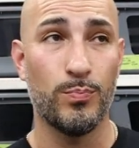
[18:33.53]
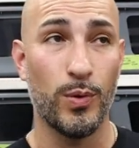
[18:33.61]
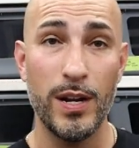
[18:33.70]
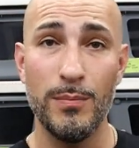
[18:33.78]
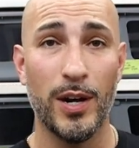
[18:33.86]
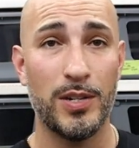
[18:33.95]

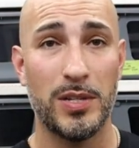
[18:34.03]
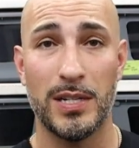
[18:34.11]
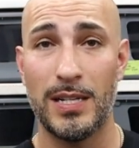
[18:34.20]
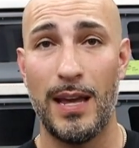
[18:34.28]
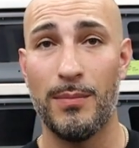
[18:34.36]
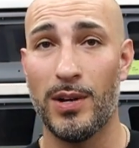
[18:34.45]
pretty much the
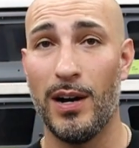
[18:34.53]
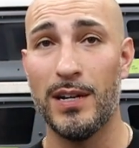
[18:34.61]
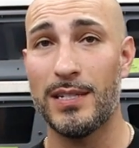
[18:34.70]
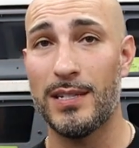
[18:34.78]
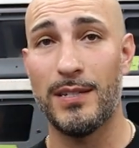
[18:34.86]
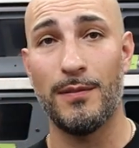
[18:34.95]
same
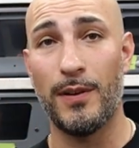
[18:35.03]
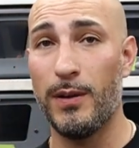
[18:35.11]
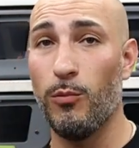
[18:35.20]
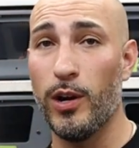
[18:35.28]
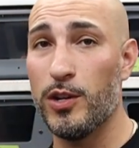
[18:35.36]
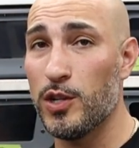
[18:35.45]
cost as if I
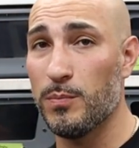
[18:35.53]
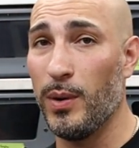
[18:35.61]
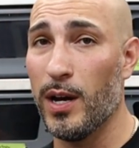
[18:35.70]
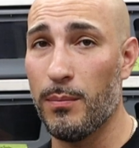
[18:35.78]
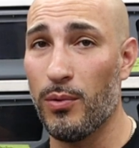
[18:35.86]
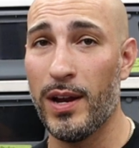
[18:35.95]
would have just
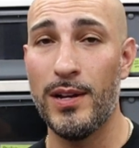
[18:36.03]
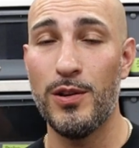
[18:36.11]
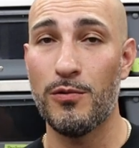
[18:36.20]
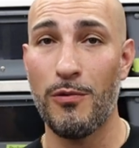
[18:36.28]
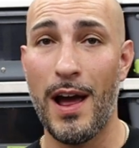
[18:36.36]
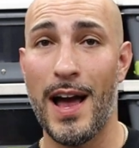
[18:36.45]
bought a brand
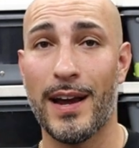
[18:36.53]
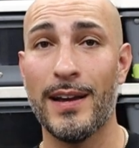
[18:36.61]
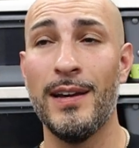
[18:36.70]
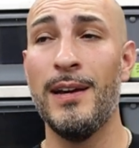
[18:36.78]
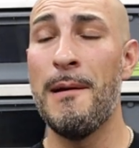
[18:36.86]
new rack.